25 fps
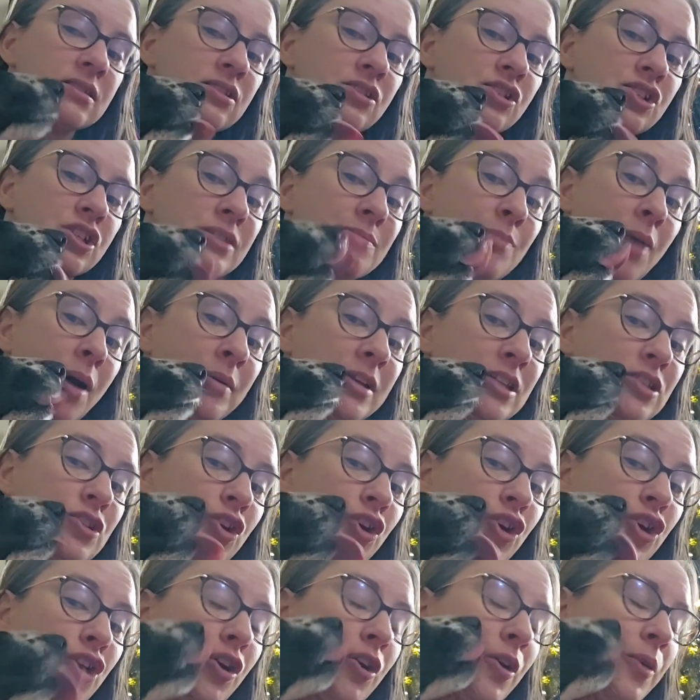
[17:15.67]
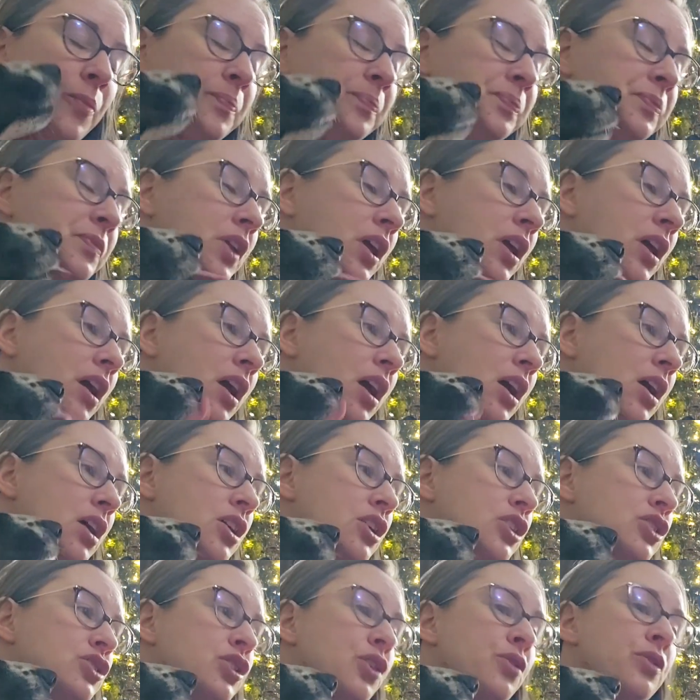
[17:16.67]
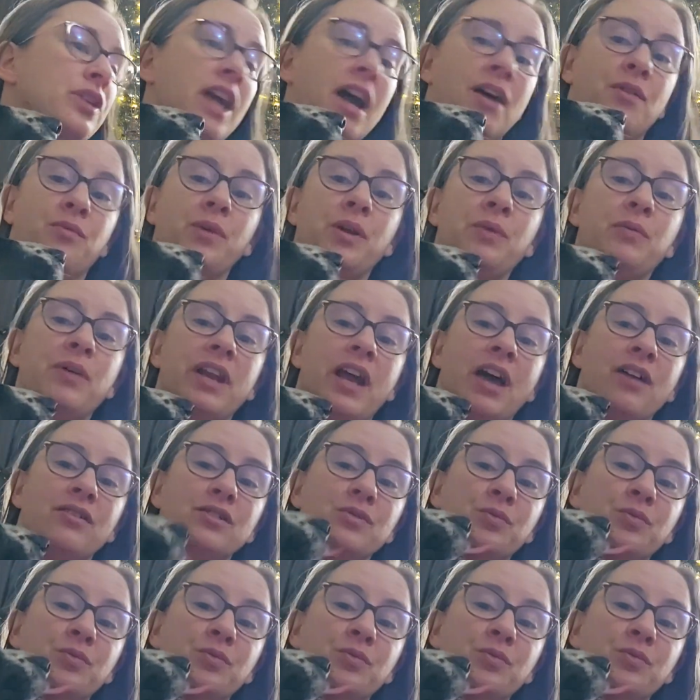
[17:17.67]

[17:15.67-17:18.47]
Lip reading: She's mommy's girl. So yeah, we went out.